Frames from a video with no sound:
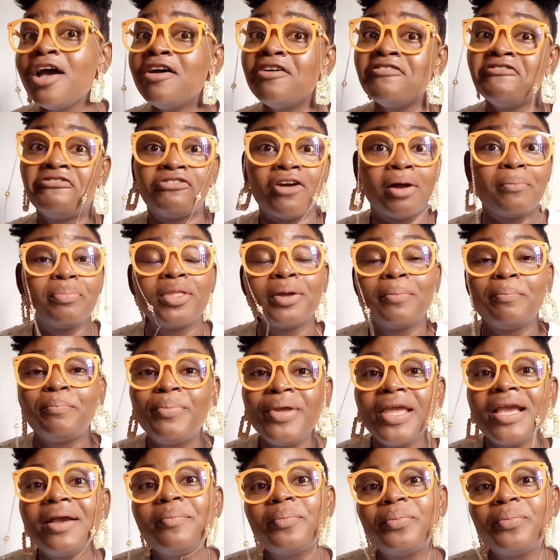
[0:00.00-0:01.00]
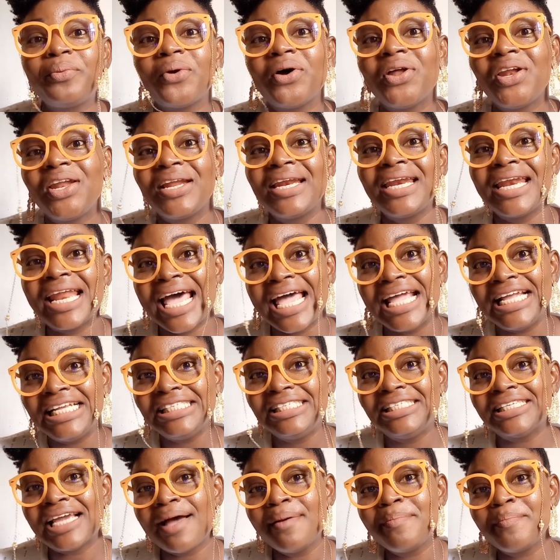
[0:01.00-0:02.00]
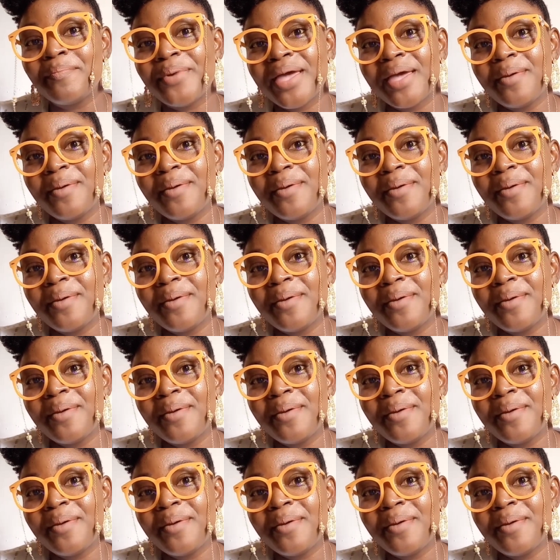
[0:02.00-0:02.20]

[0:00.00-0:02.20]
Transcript: from the Big Brother Naija